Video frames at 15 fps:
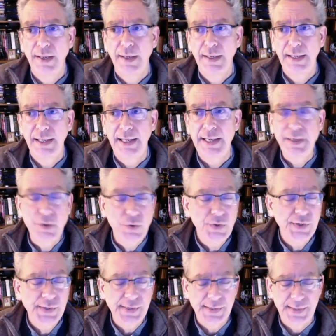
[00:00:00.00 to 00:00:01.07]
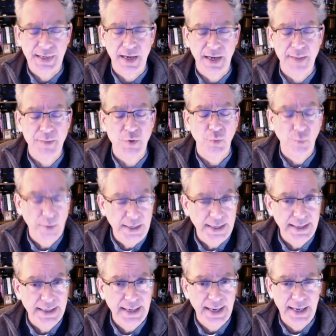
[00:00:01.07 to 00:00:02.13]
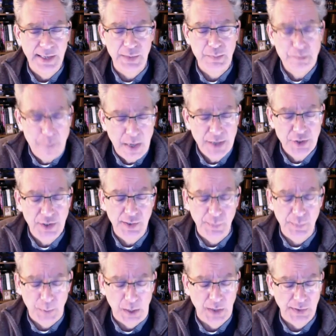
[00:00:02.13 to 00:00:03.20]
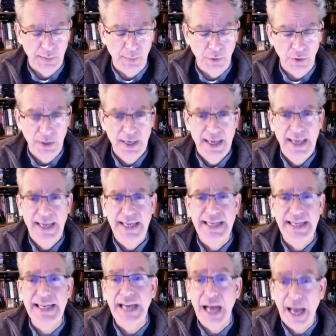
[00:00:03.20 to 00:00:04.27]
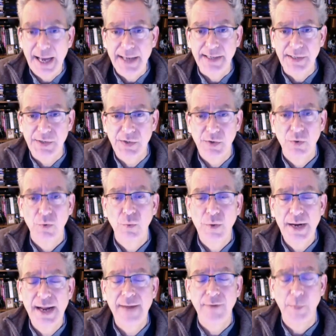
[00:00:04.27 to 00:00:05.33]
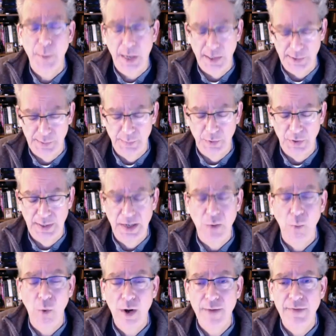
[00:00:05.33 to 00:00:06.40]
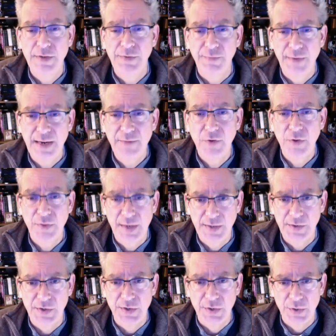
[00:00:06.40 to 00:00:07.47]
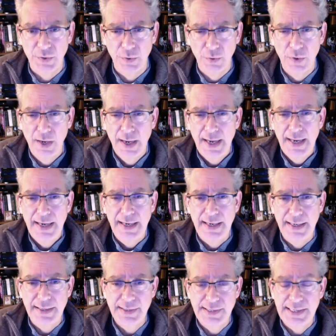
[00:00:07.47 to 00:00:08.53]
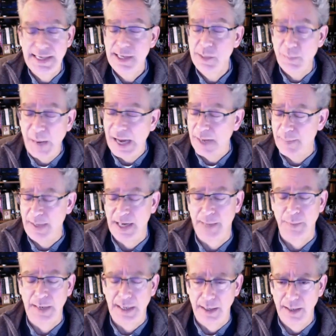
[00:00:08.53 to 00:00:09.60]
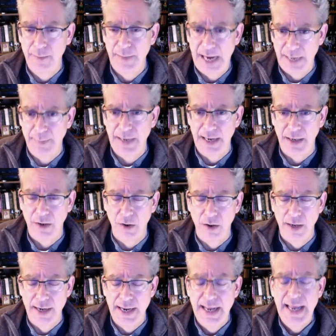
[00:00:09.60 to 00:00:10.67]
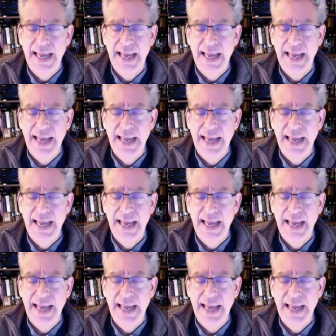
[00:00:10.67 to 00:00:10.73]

he uses his time to read as much as possible. He hikes whenever possible, and one of his favorite things to do is to get his backpack backpack on